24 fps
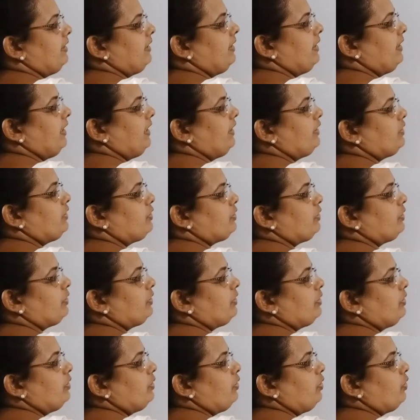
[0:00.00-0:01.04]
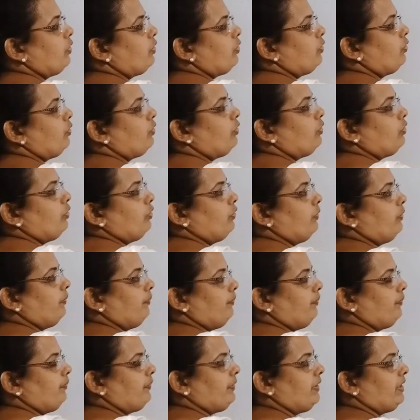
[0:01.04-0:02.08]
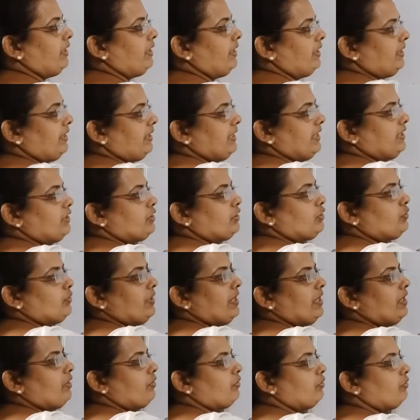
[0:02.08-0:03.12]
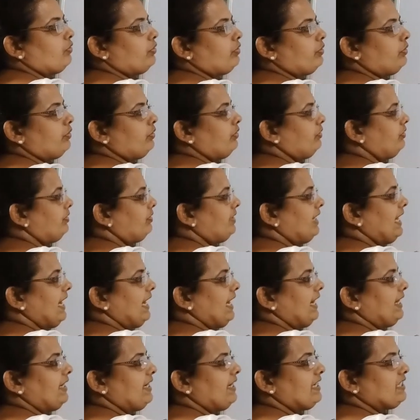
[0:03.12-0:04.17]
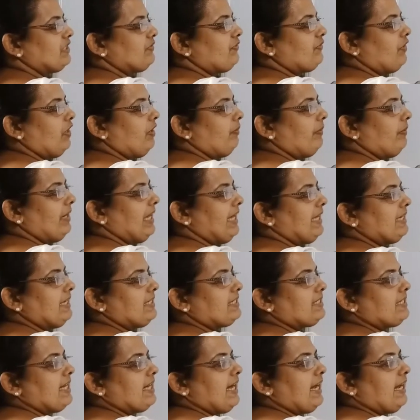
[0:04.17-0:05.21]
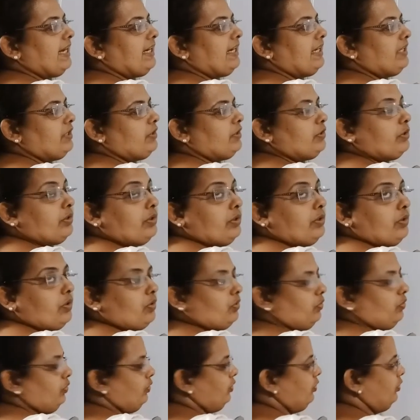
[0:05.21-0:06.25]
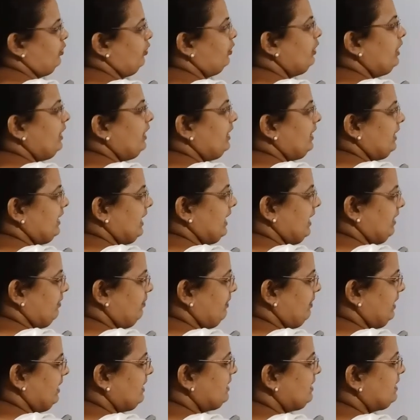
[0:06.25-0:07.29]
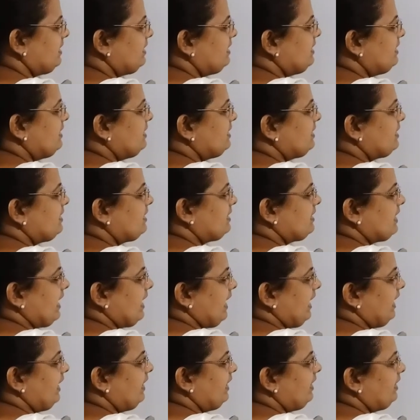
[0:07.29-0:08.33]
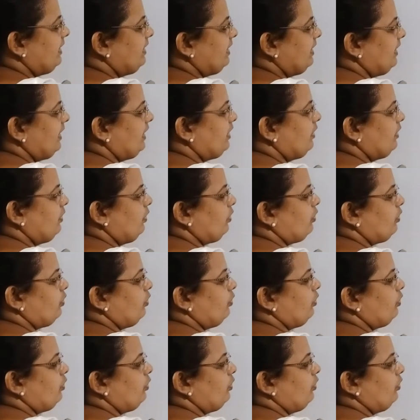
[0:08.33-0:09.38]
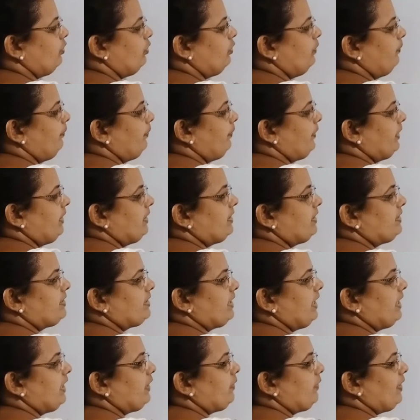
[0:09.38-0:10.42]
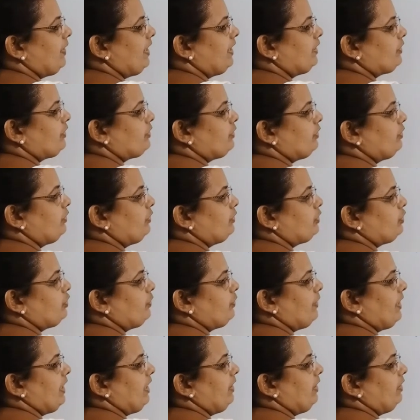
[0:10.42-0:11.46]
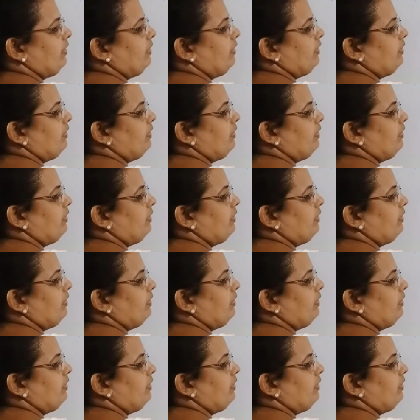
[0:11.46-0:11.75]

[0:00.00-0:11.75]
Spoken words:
into root 2. That is 12 root 2. Diagonal's formula is side into root 2. That means side into root 2 is equal to 12